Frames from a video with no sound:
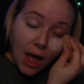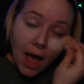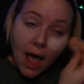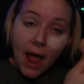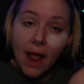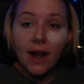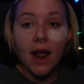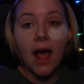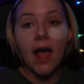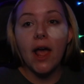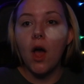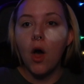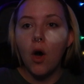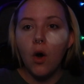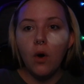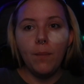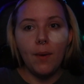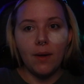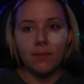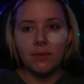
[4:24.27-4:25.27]
and I
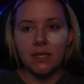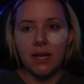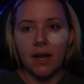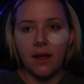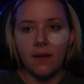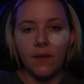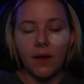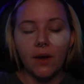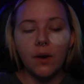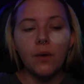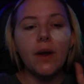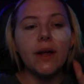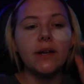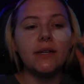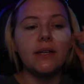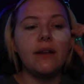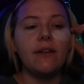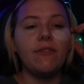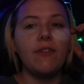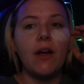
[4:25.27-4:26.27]
hope I'm saying that
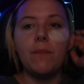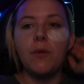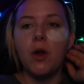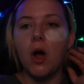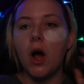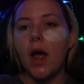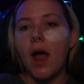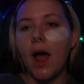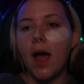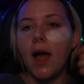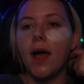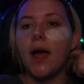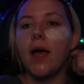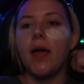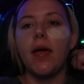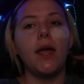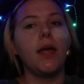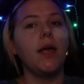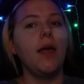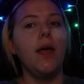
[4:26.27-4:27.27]
correct, and if I'm not,
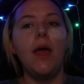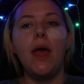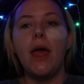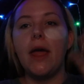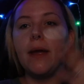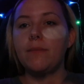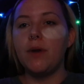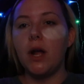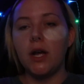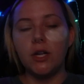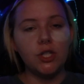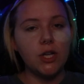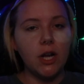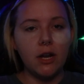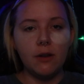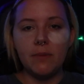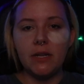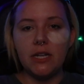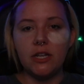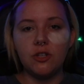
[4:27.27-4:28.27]
I am not
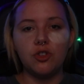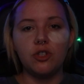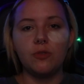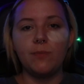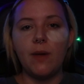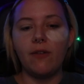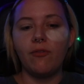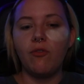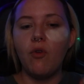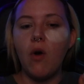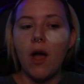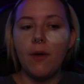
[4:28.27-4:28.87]
trying to be disrespectful.